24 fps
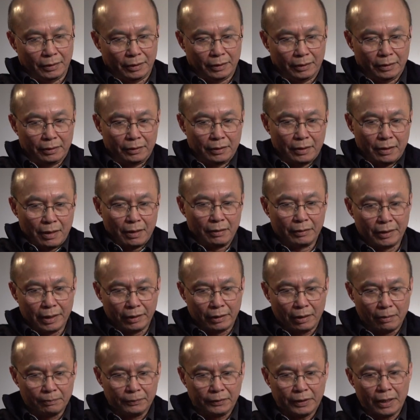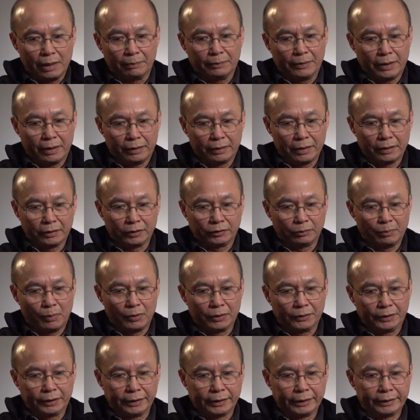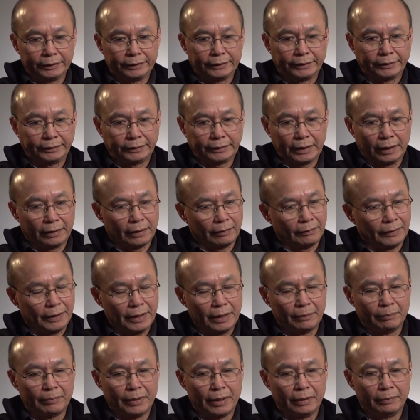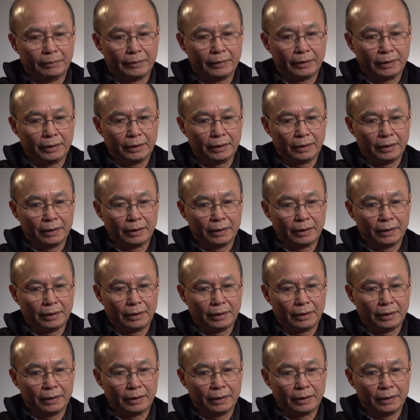And now it comes up that the sponsor got everything paper.